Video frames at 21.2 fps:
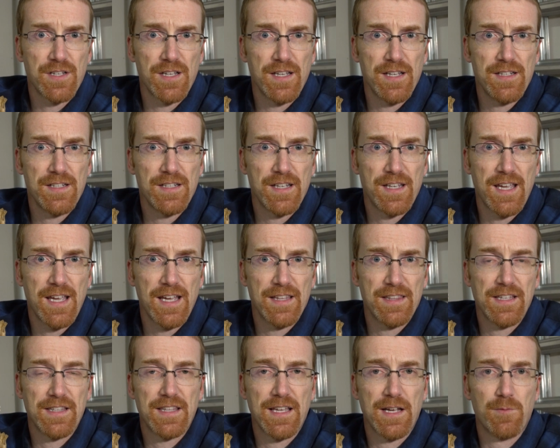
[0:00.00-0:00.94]
to
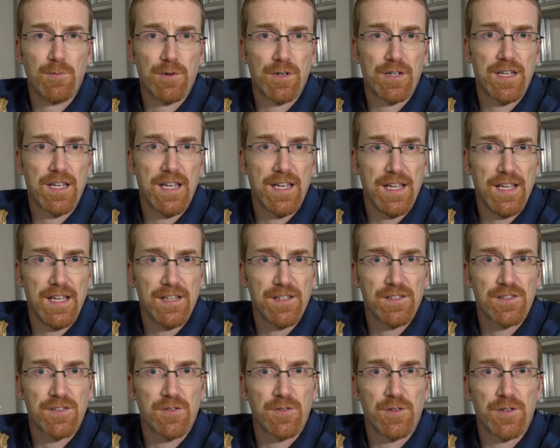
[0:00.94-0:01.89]
indicate that they were
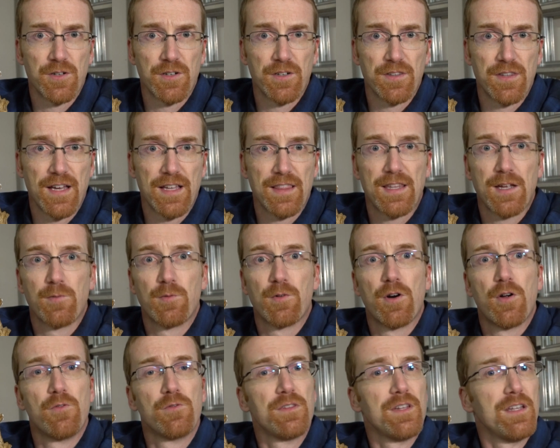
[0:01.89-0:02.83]
kings or that there
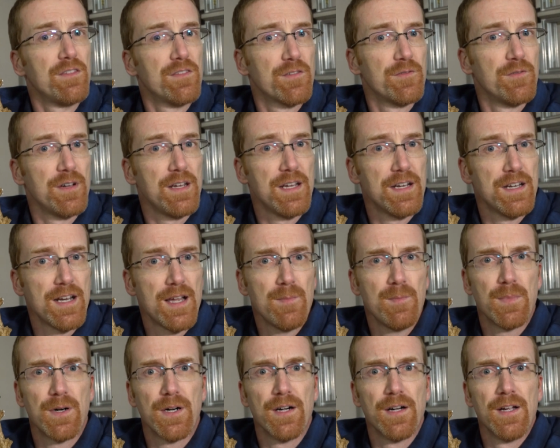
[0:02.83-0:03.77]
were only three in
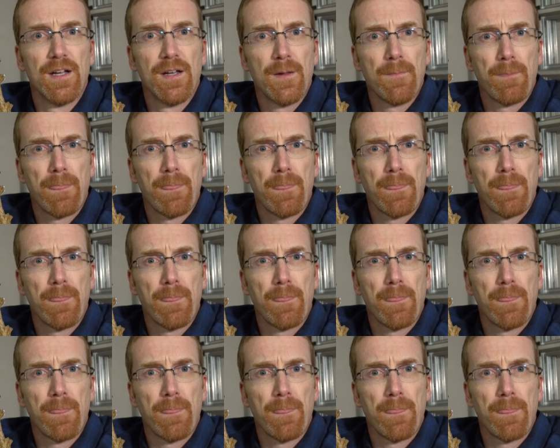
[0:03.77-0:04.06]
number.